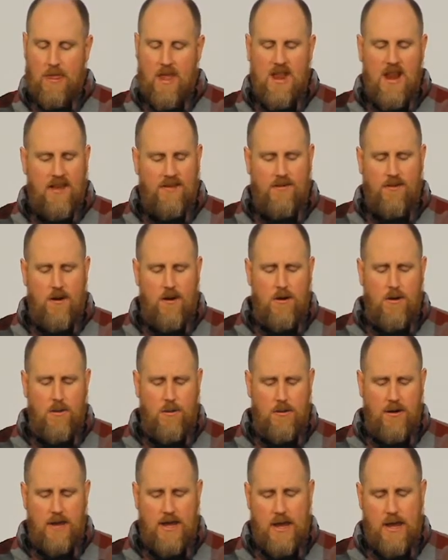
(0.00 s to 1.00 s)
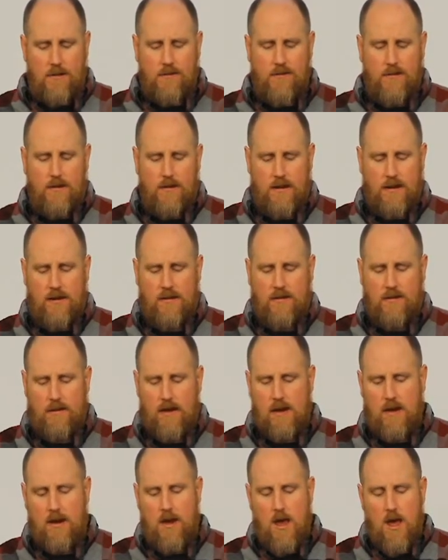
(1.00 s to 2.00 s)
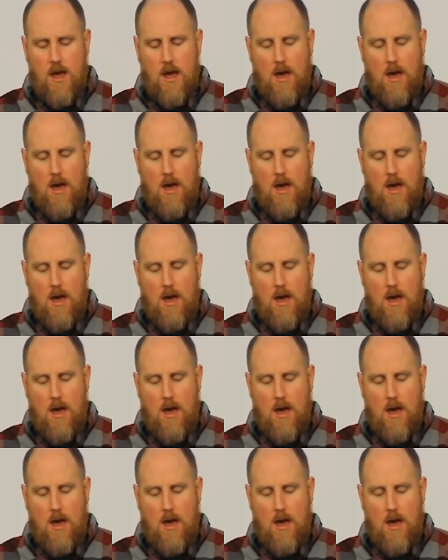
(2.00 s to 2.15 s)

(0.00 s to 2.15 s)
And I started going to counseling, like I said.